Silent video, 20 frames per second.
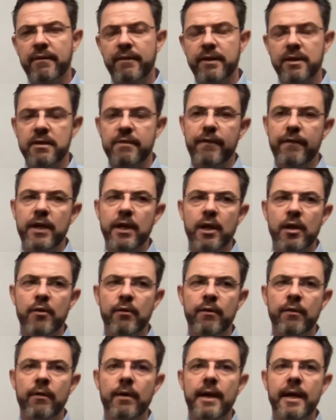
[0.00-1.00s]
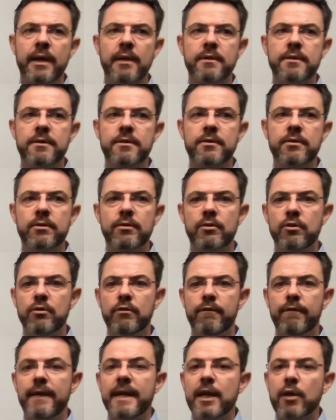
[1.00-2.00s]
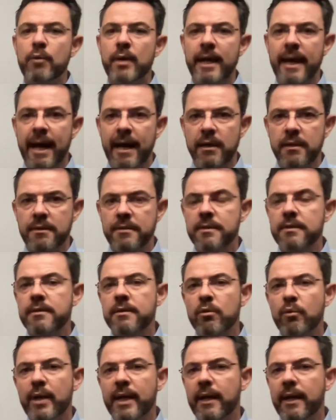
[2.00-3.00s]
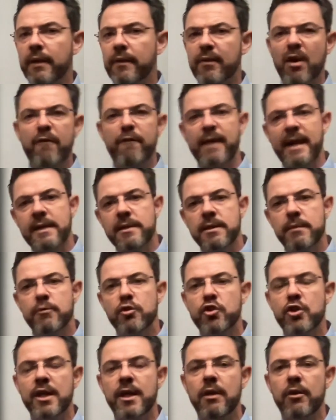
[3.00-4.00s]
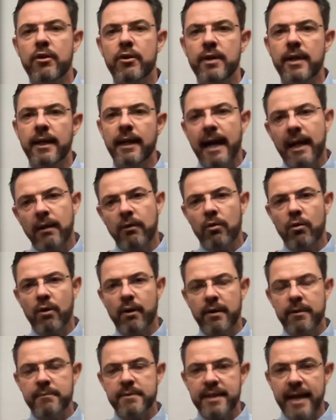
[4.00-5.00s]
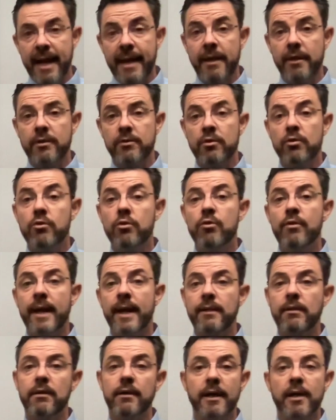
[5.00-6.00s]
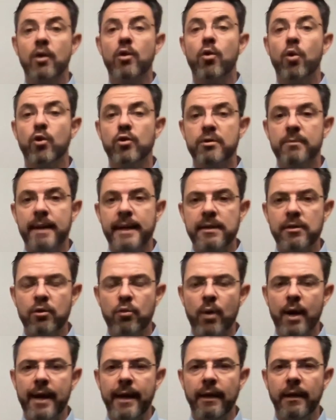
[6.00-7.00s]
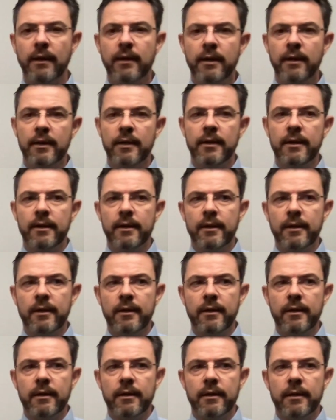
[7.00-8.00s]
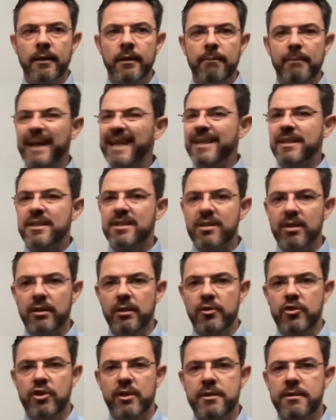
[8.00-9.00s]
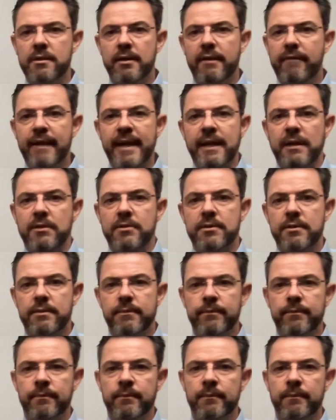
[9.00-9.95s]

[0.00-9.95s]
of this video, is to do video analysis and we can throw fancy machine learning algorithms at it to do that in an automated way. But it's still just events.